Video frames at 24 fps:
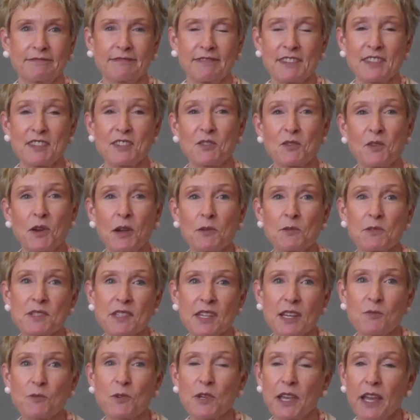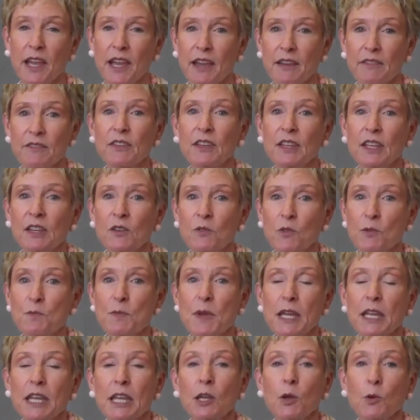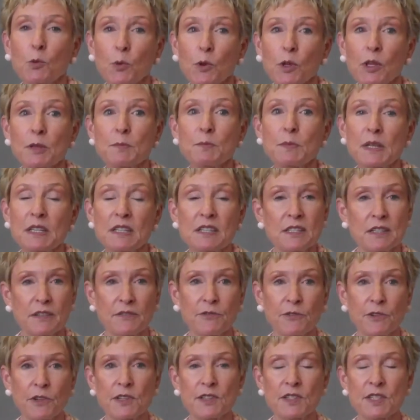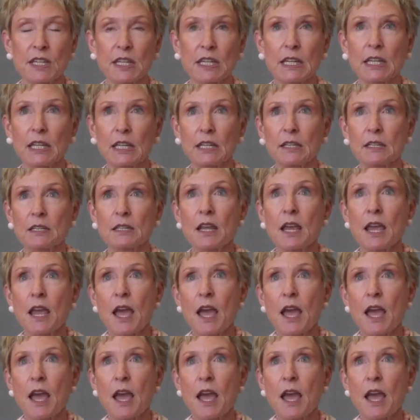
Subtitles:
So I would say we're making a really big difference in